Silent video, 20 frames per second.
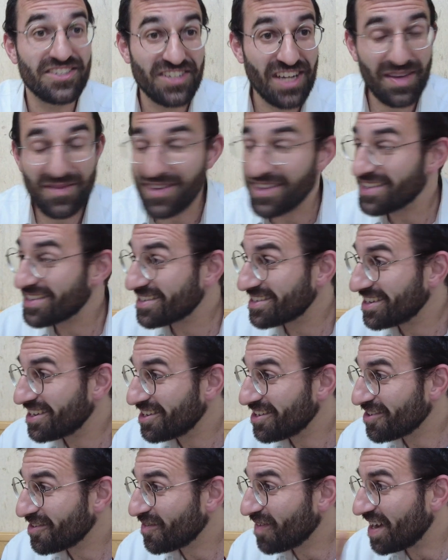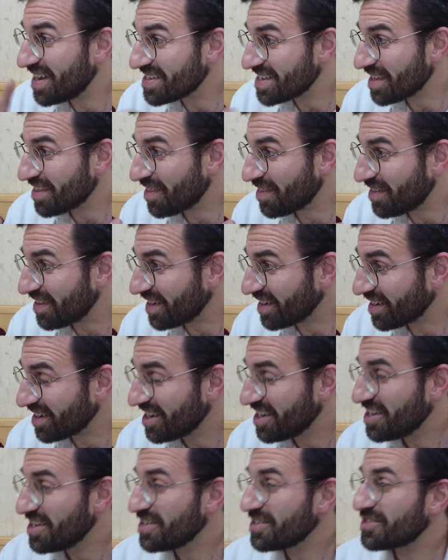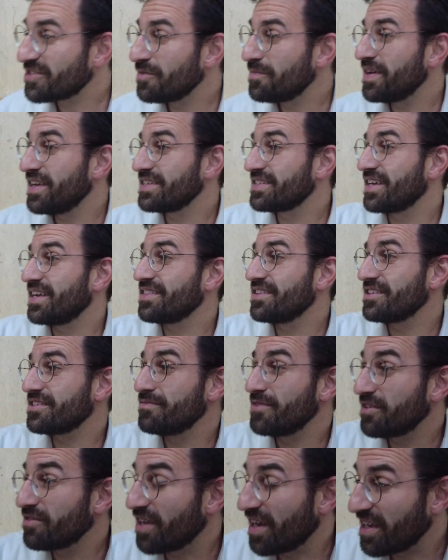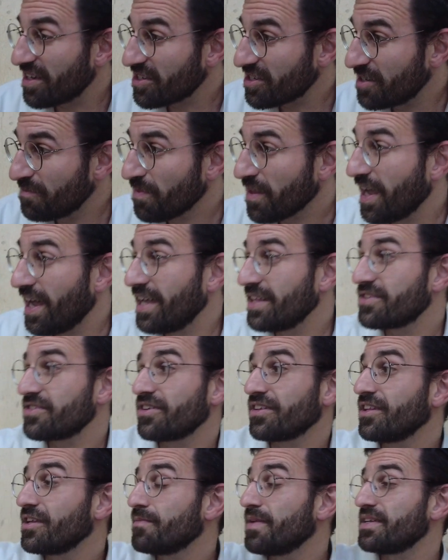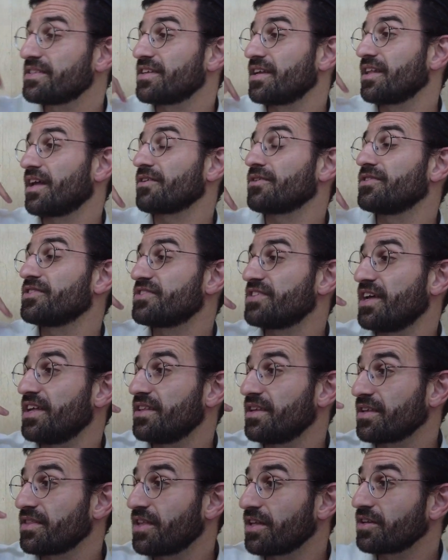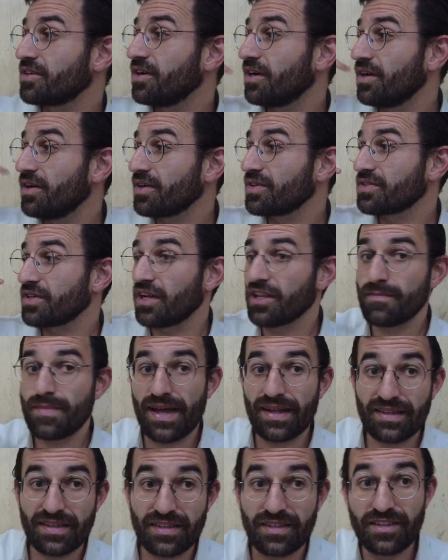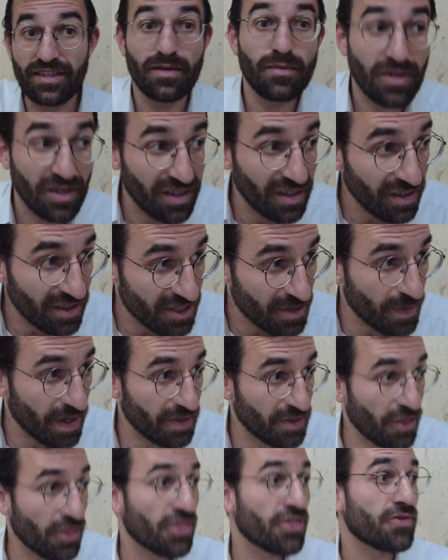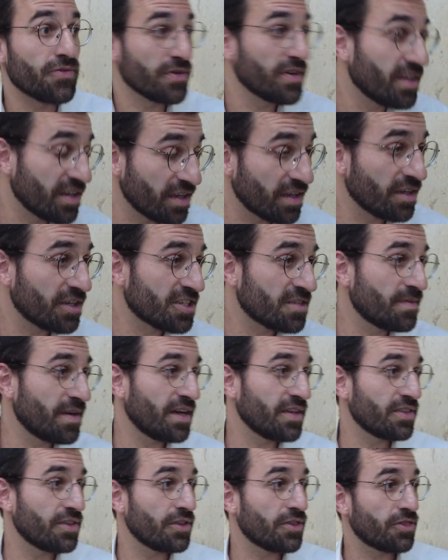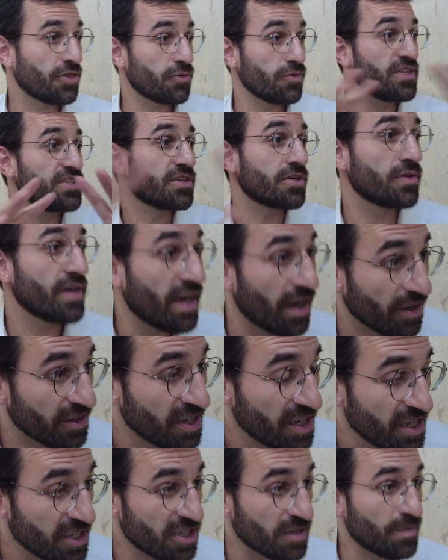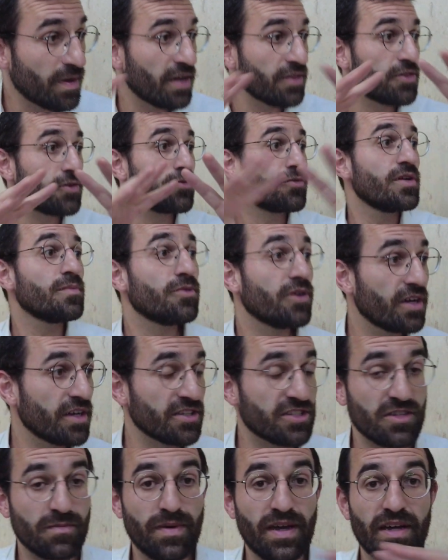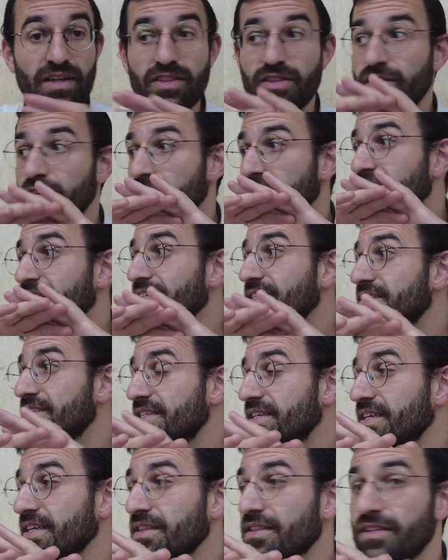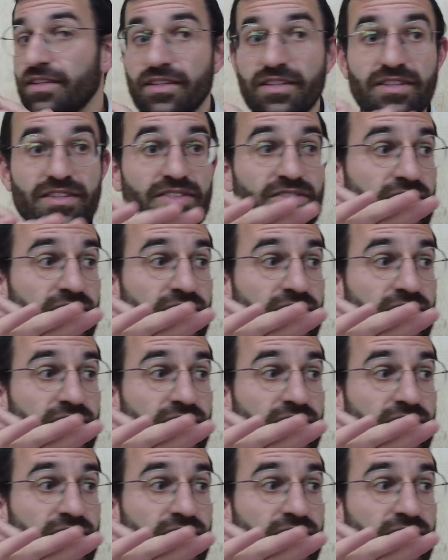Shabbos? Why is that the thing? So based on this midrash, and certainly based on our understanding that Gog is all about Gimel, it's about the 3. It's about the 3's a crowd. It's about the riboy. It's about seeing the